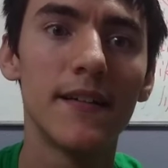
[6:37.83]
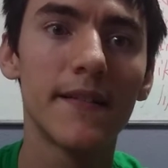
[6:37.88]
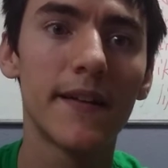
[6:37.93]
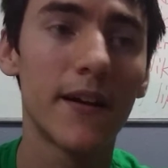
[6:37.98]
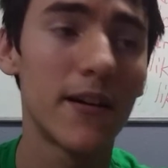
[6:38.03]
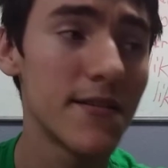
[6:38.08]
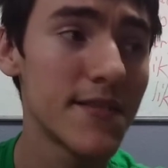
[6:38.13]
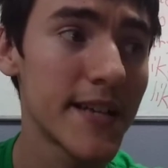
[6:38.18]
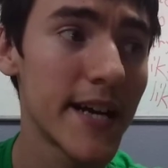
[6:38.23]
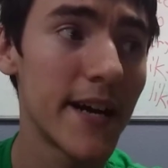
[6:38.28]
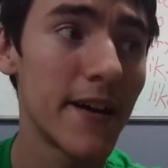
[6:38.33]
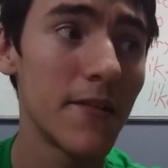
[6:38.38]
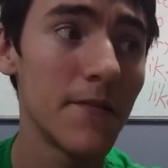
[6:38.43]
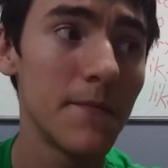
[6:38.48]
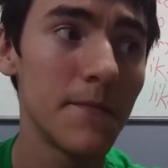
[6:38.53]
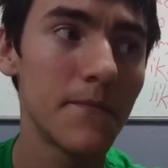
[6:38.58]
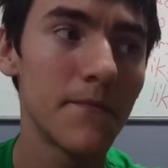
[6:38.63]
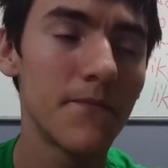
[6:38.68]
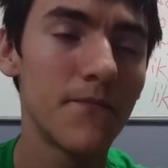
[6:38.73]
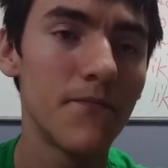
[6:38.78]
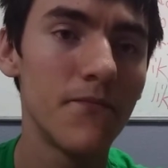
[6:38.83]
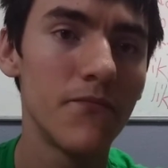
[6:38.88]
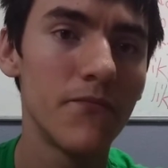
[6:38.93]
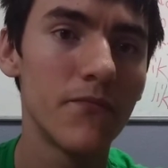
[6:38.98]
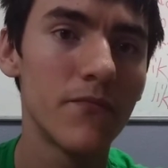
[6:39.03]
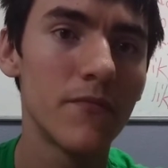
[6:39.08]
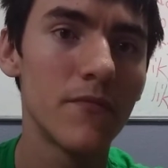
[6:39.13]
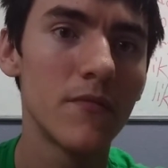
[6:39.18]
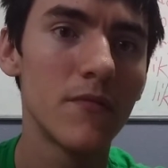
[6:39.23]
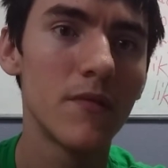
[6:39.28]
Turns out,
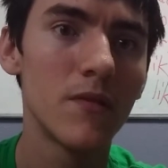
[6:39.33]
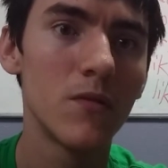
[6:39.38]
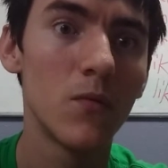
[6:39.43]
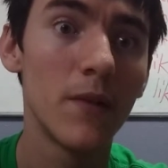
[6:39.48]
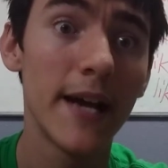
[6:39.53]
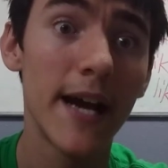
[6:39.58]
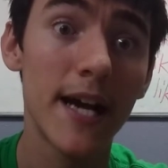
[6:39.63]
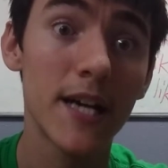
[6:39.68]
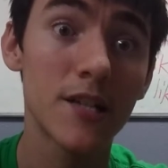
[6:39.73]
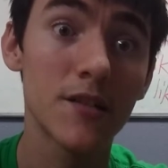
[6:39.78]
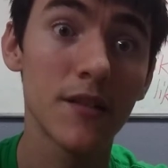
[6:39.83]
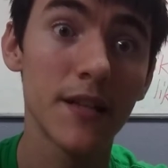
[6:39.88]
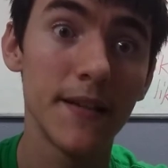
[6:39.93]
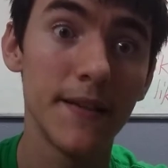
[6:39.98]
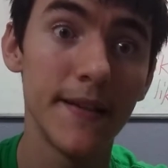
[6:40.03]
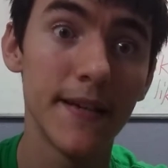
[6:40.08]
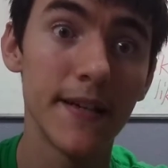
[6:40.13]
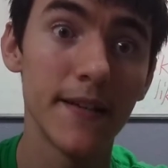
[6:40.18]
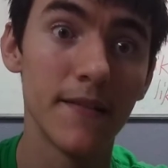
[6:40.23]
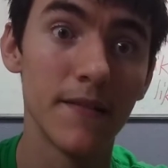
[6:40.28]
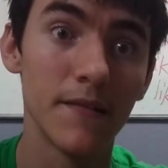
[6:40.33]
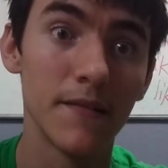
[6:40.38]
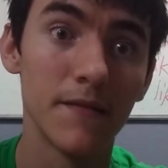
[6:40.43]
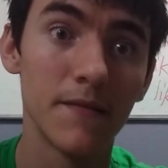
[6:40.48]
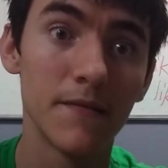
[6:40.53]
we actually didn't.